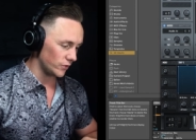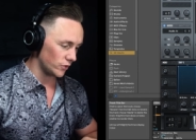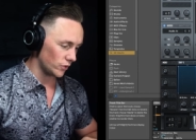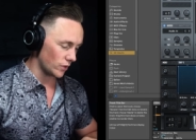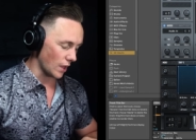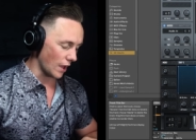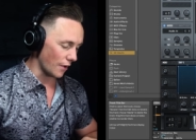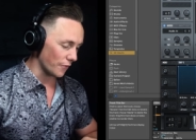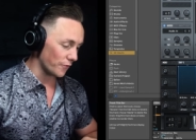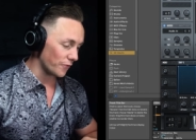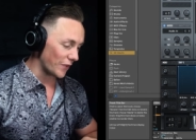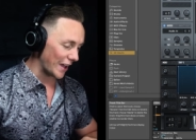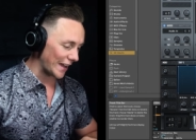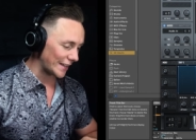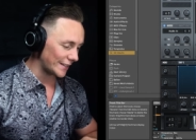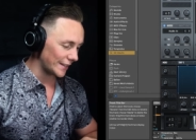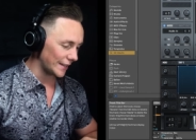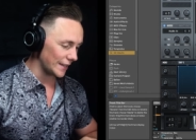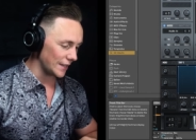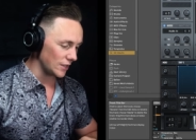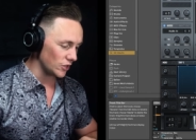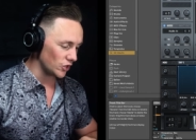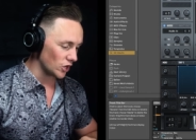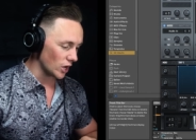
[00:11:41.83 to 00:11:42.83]
affecting
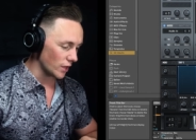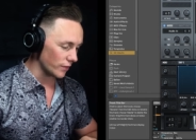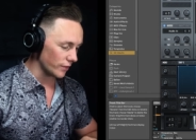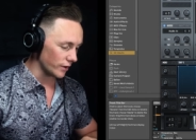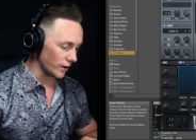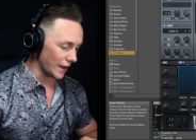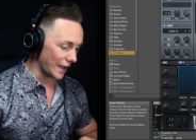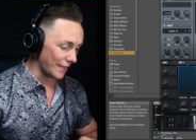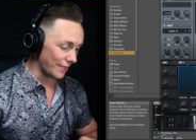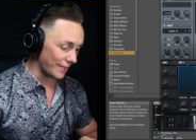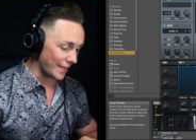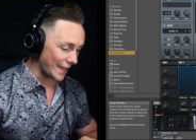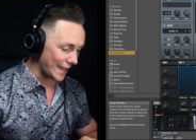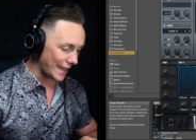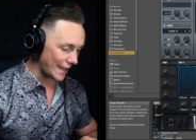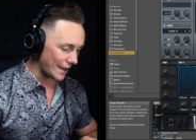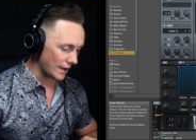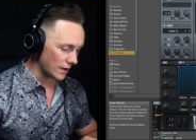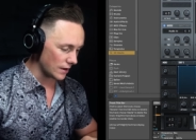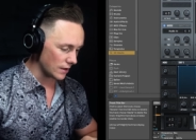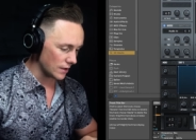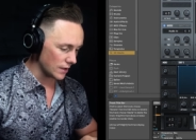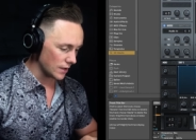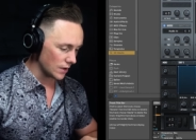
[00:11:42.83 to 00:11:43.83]
each other. And
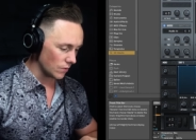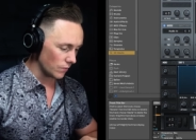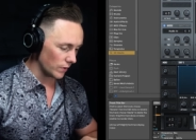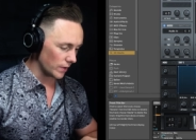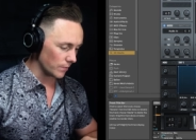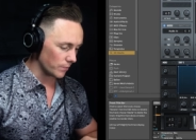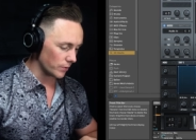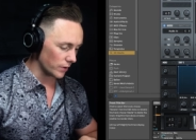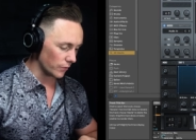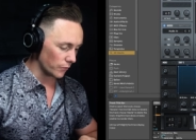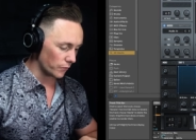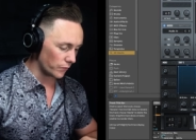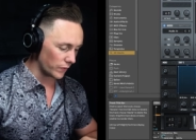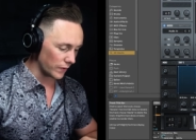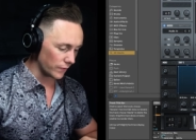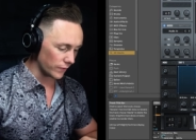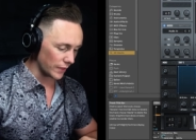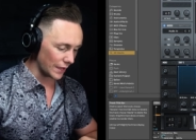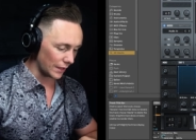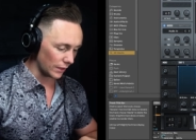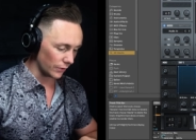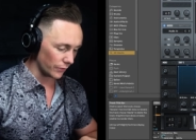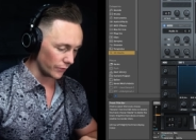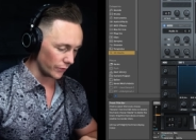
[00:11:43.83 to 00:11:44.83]
then we can put a 5th
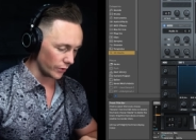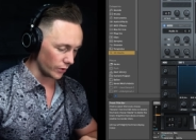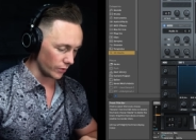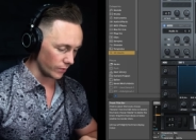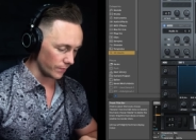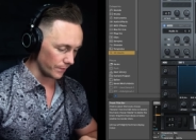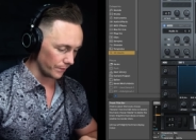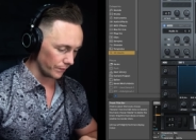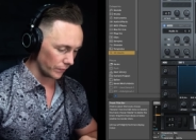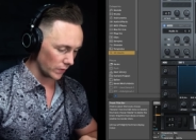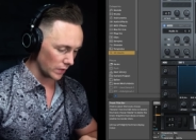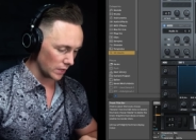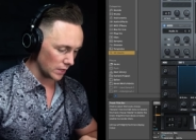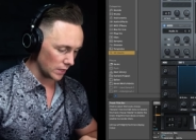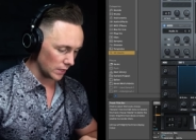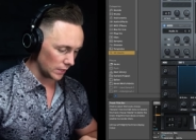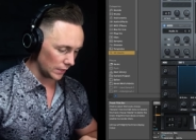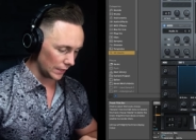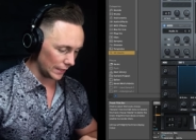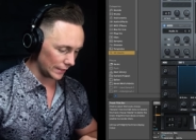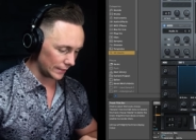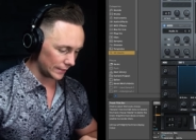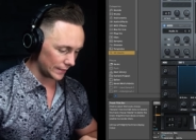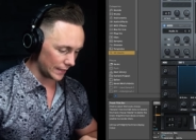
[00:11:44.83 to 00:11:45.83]
LFO,
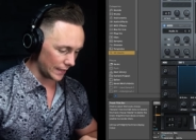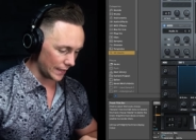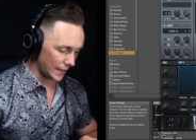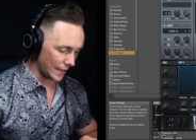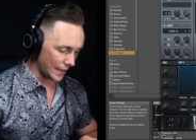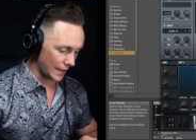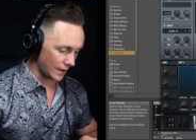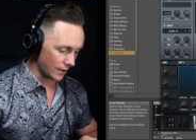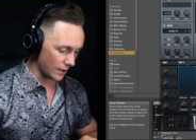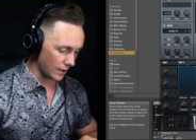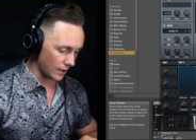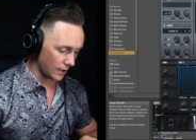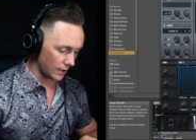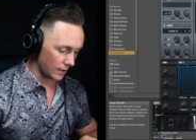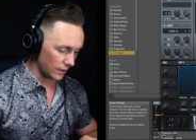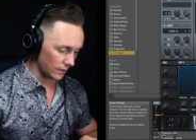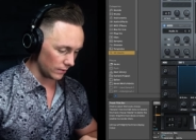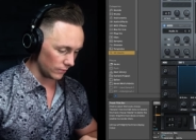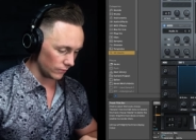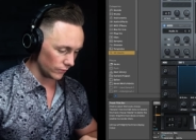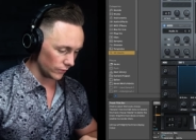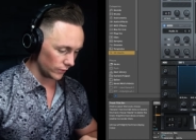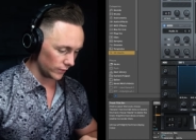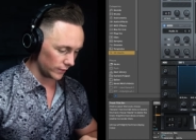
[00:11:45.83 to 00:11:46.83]
let's say at a
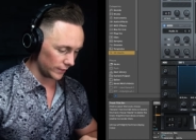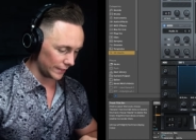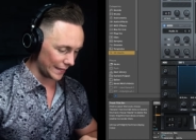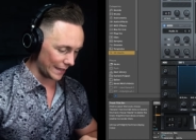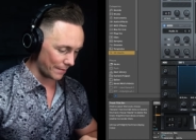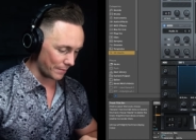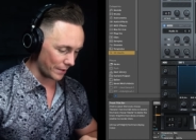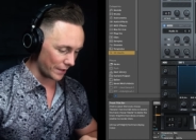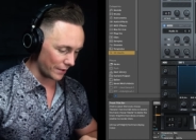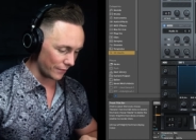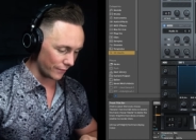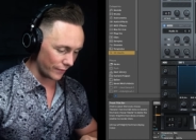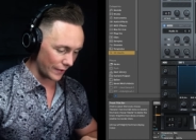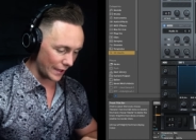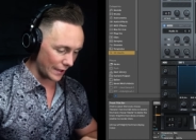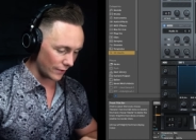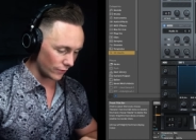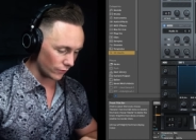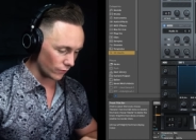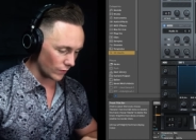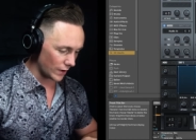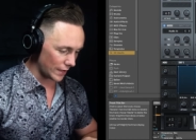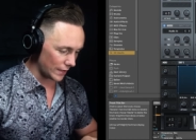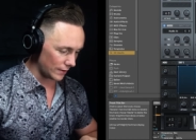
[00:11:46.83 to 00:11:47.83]

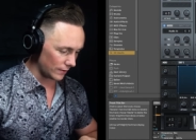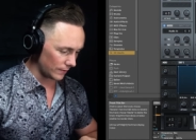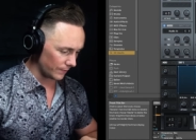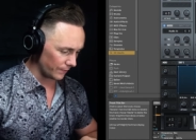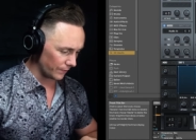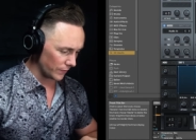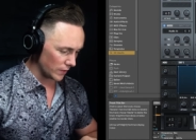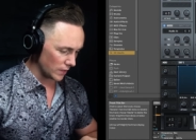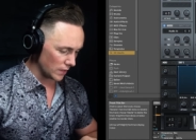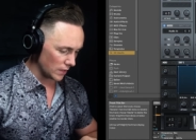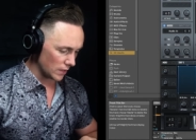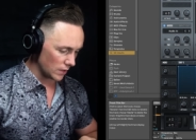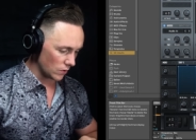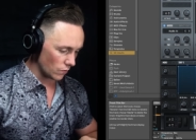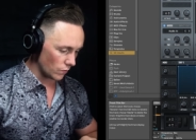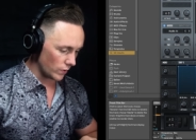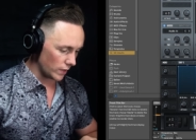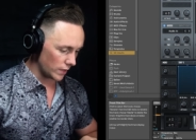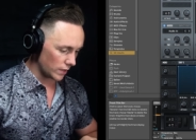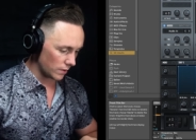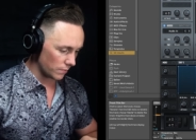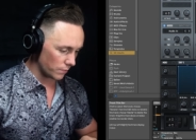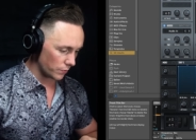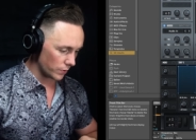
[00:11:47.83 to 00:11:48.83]
semi-fast rate. We
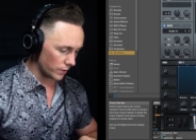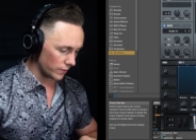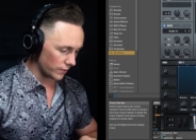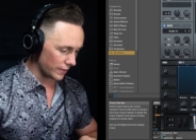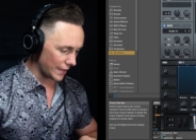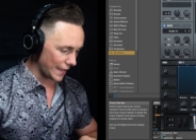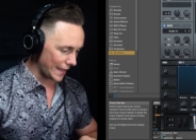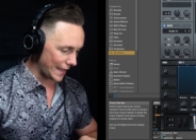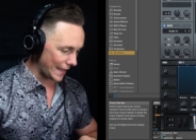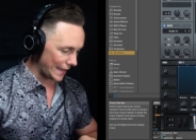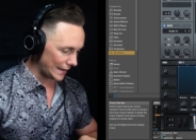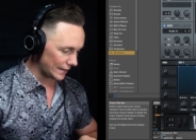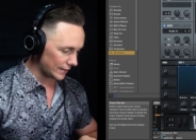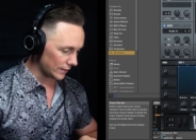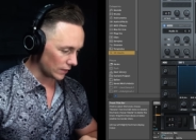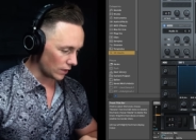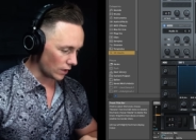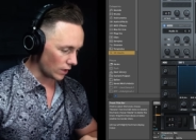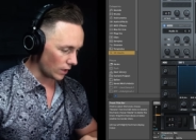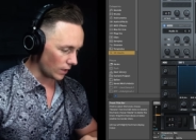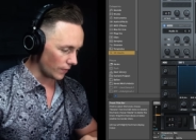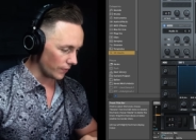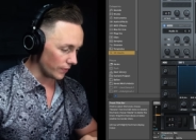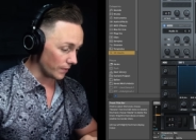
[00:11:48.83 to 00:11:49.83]
can put that
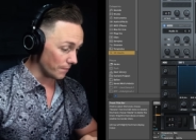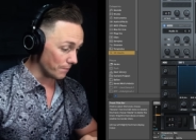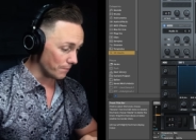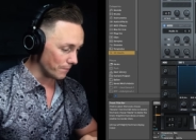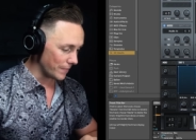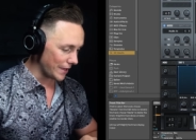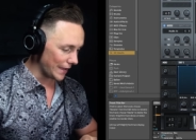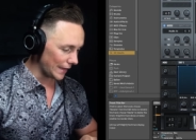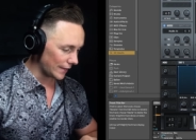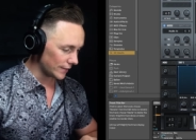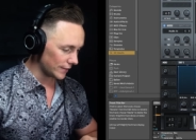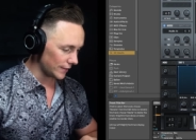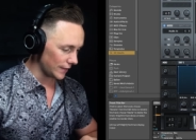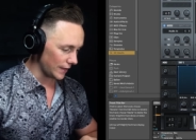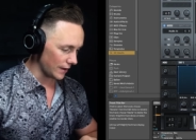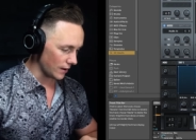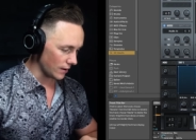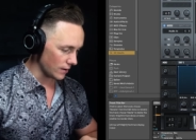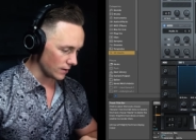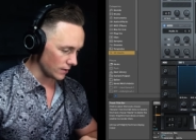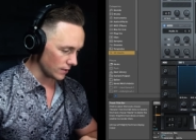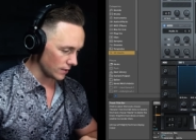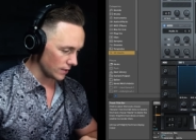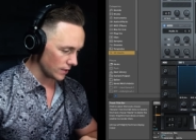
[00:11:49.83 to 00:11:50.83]
on the mix
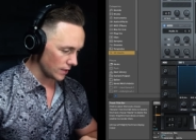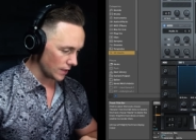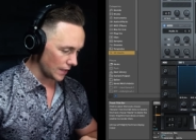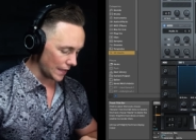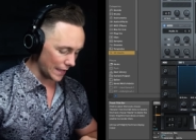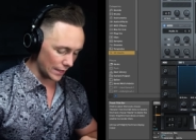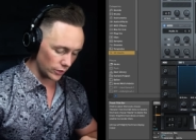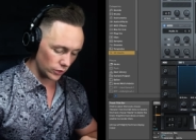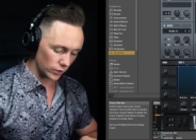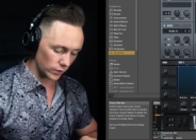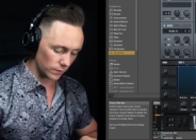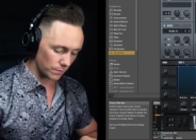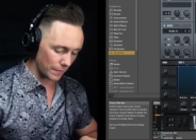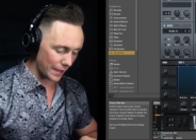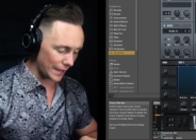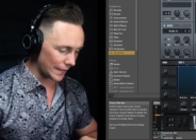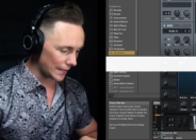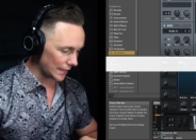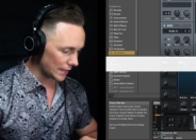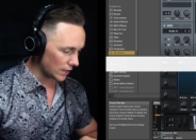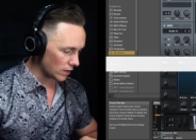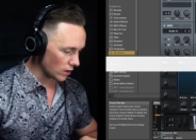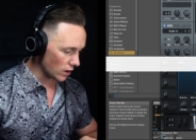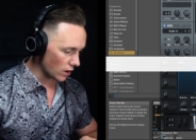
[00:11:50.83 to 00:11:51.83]
here and just make
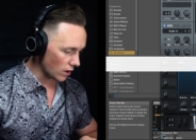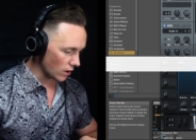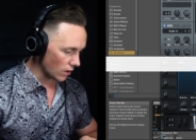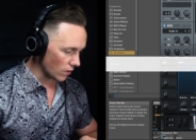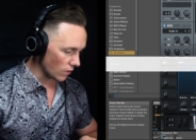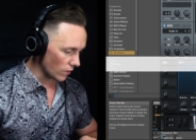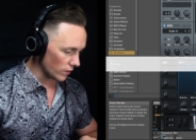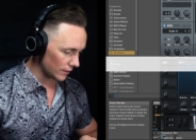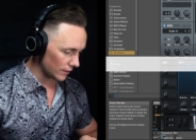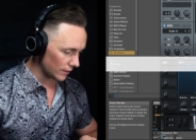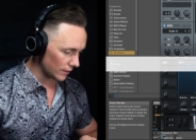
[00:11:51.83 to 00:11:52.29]
it go